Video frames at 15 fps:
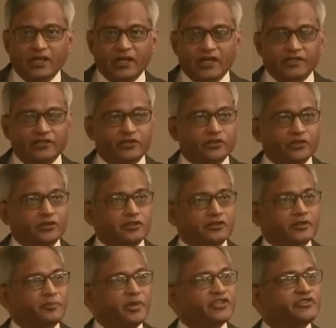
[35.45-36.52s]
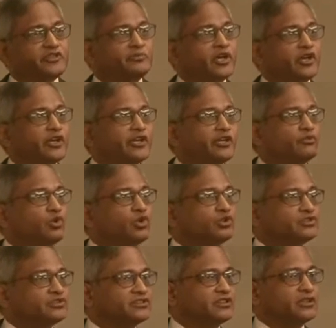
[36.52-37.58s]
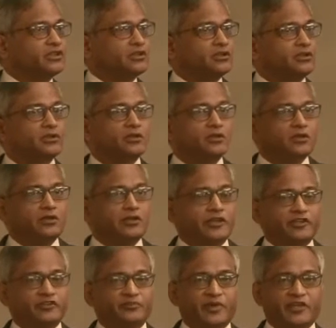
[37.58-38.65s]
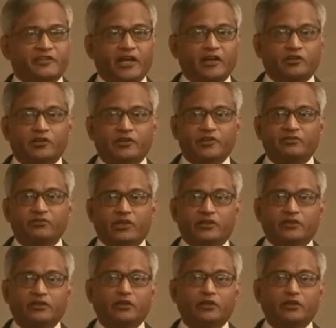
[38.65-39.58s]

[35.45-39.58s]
and uh, the Beijing parade was uh, a spectacular event.